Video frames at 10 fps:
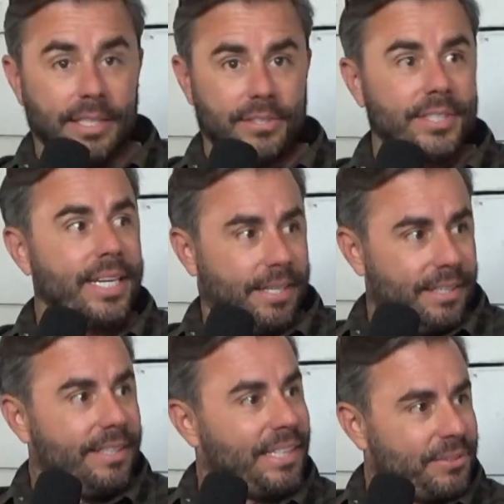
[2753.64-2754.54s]
is it.
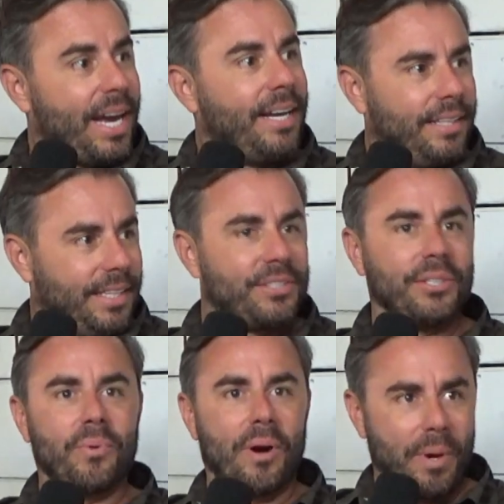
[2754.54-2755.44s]
That's right. This is
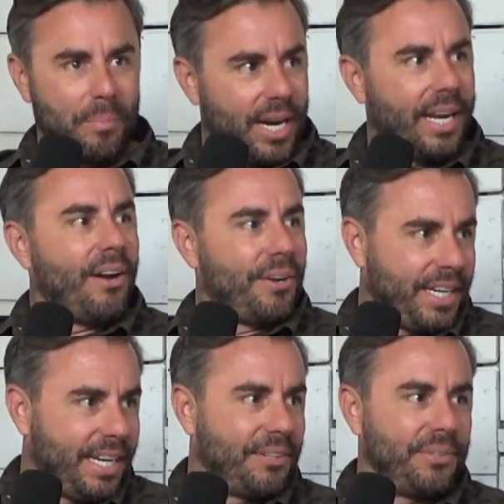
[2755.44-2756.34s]
where we bring it all
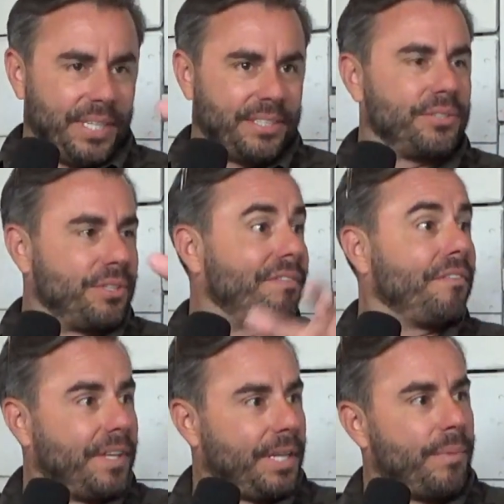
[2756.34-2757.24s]
together. This is the
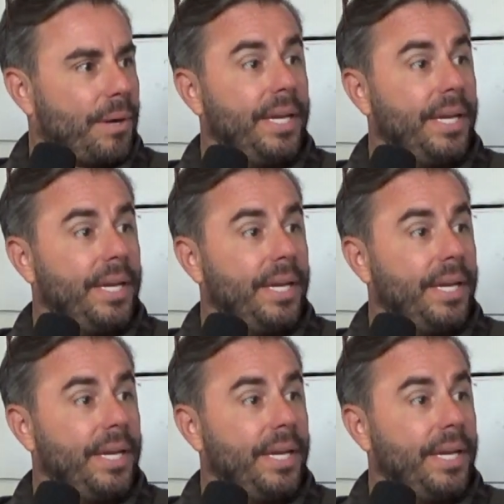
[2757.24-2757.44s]
fulfilling moment.